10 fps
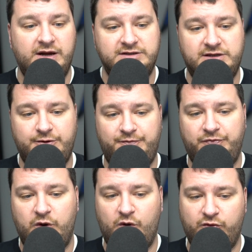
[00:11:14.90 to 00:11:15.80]
So
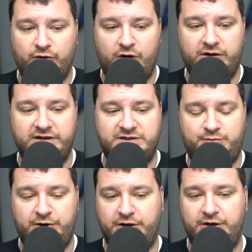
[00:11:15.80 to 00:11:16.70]
overall, it's
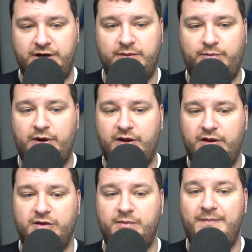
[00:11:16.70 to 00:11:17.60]
pretty good, but
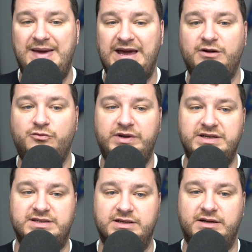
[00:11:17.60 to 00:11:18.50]
the main
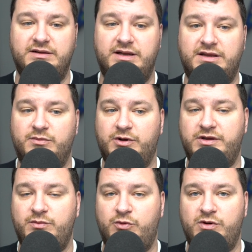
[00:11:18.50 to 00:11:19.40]
reason that the
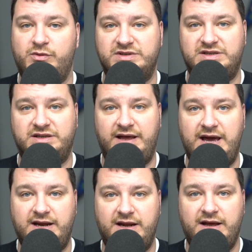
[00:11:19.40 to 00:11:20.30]
MultiBoy was
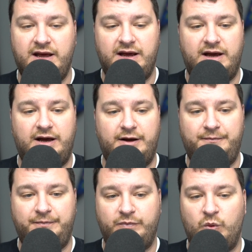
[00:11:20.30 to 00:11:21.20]
delayed,
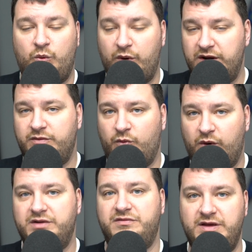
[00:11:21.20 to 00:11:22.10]
one
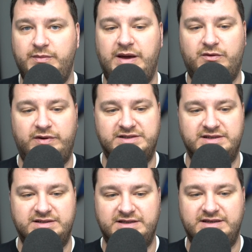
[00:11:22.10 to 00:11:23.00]
of the main
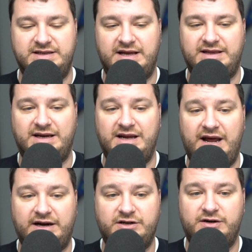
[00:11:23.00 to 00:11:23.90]
reasons, is that the
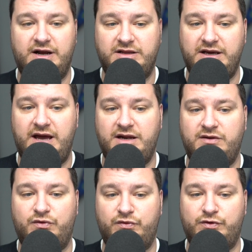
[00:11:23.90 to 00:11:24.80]
connector at the end
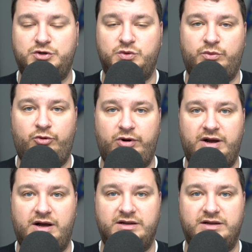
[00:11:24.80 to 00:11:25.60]
of a Virtual Boy